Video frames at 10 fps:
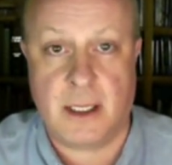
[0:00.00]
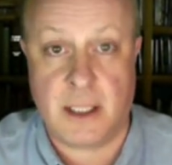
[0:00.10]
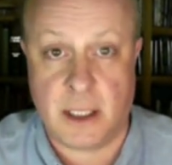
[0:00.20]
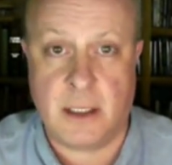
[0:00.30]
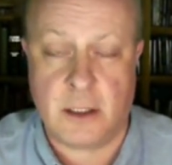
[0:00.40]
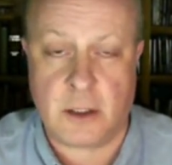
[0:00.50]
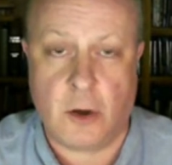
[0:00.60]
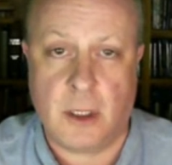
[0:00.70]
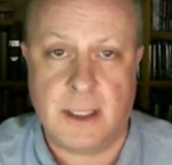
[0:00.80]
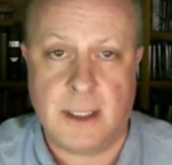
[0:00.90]
exist in
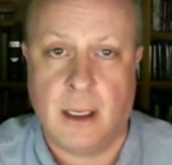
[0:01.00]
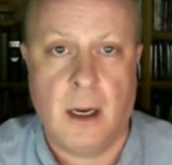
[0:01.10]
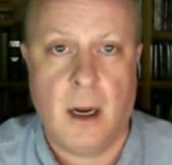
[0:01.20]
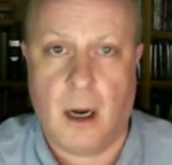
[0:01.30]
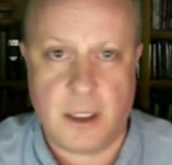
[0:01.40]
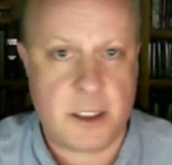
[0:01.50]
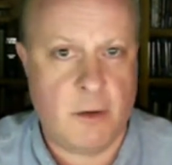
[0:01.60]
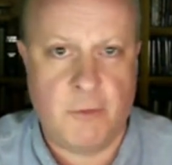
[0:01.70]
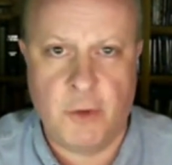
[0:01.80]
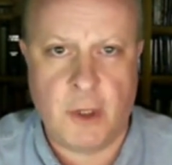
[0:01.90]
Scotland are
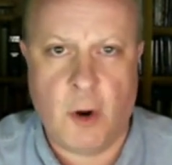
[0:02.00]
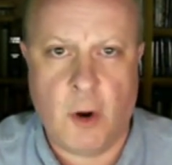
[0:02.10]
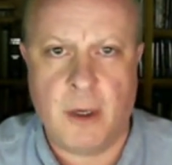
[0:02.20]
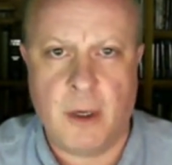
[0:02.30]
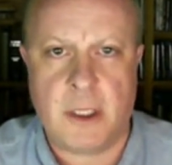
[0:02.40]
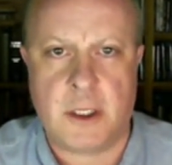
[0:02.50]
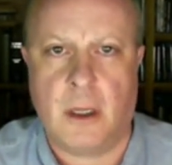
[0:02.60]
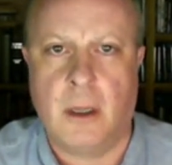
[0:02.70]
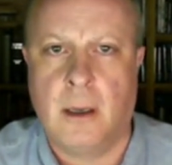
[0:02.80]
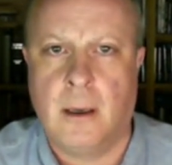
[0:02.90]
still fully operational,